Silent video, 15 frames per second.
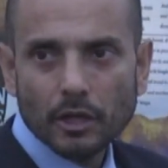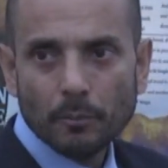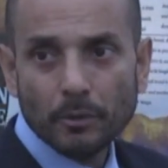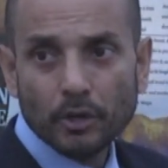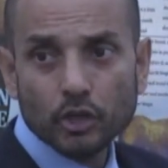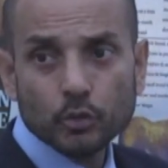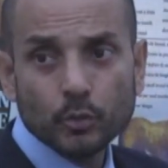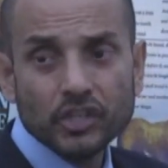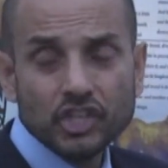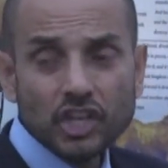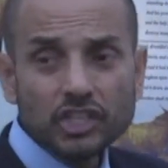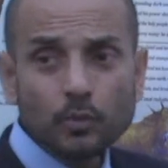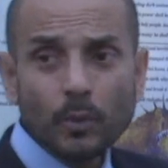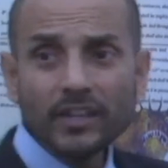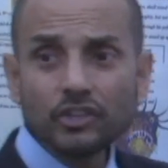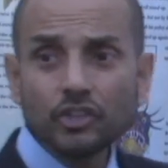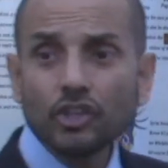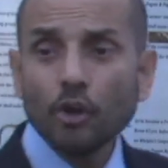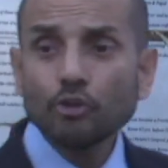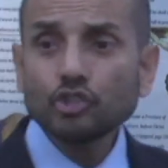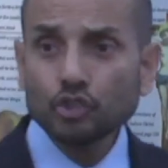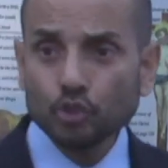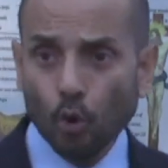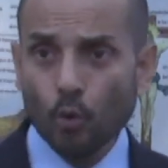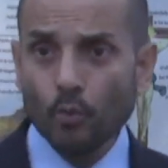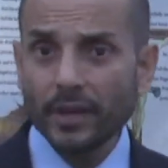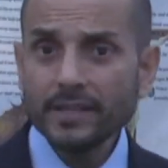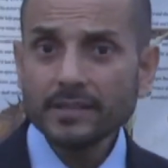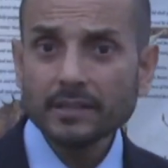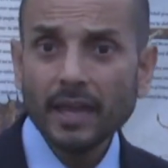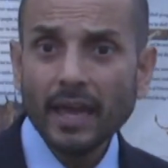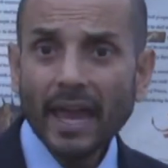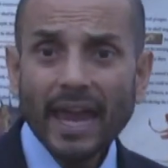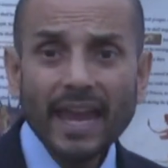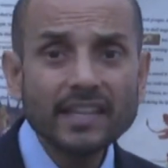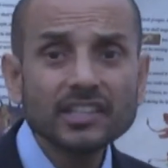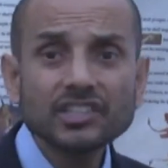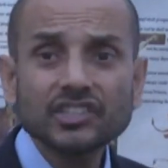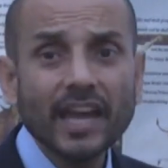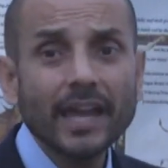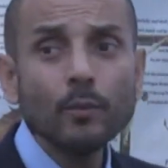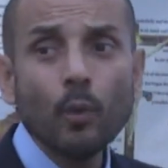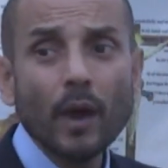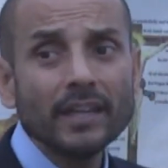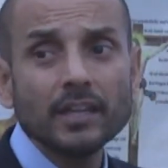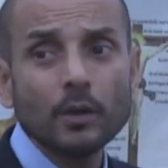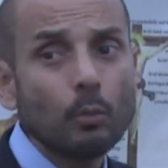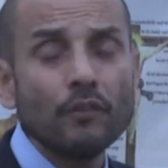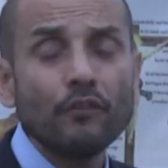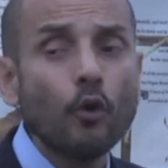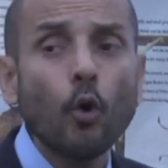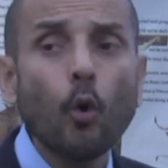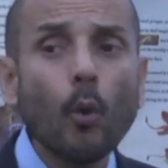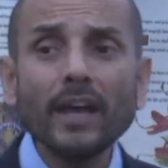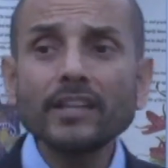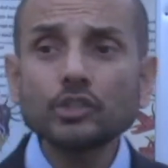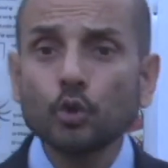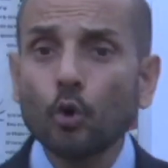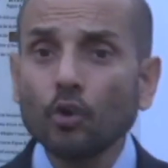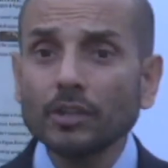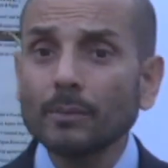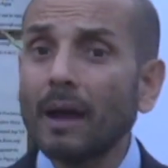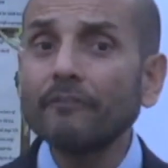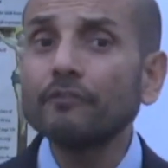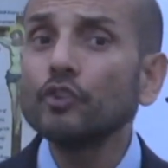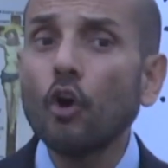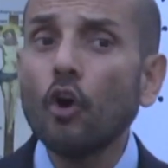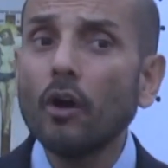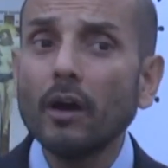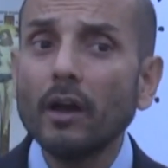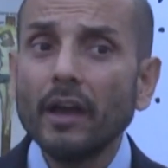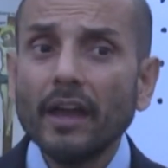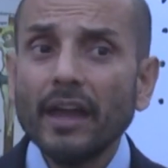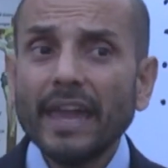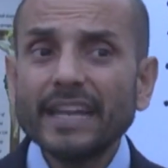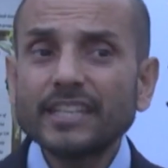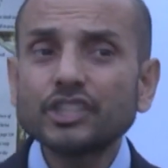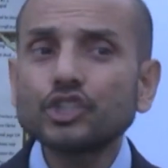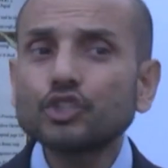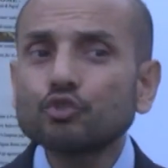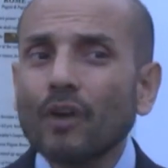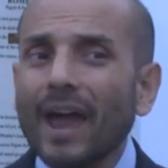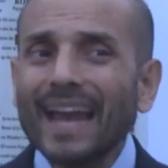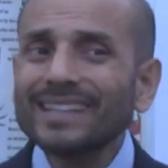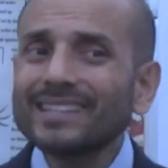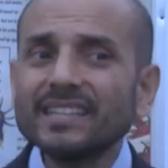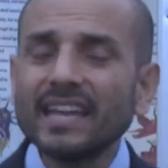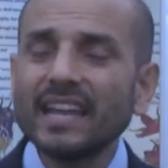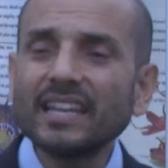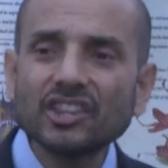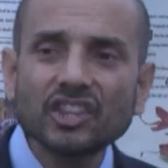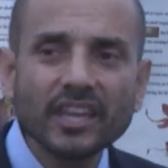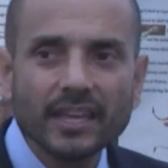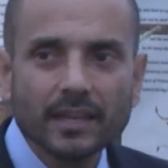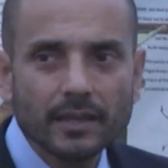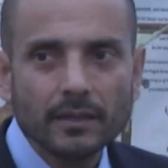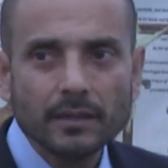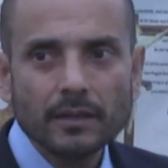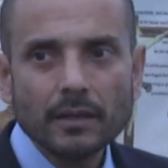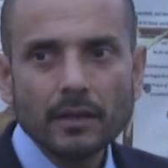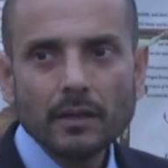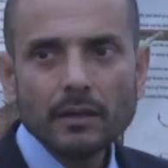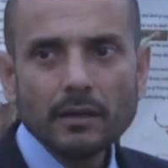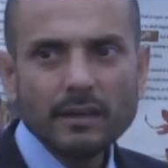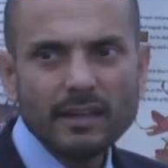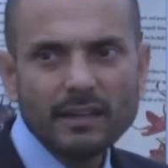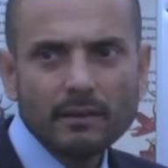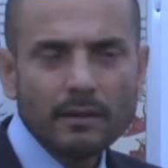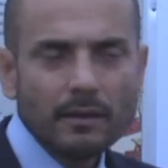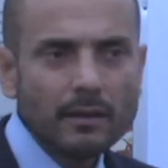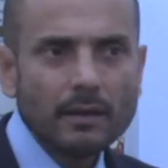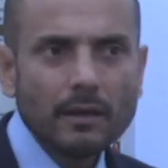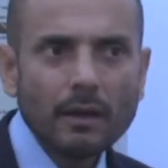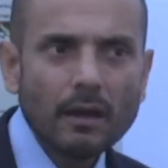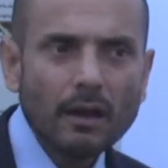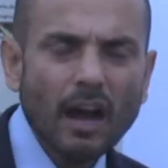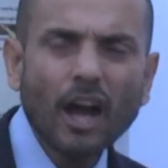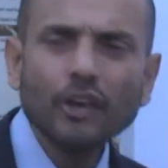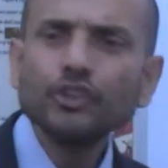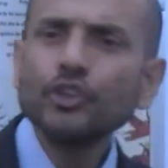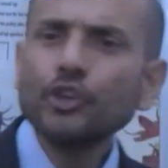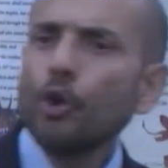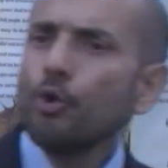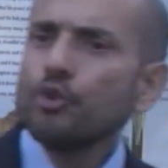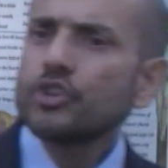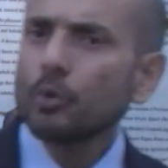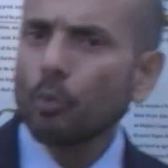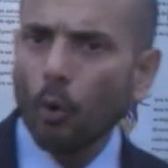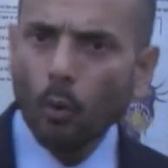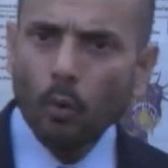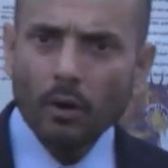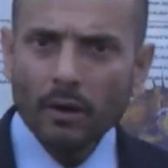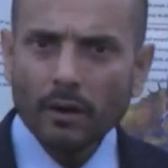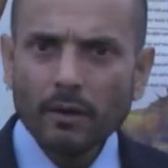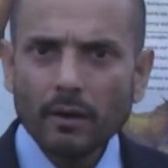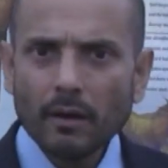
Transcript: Because we just went to those stories in the same way that we've always taught them. I've not extracted anything unusual.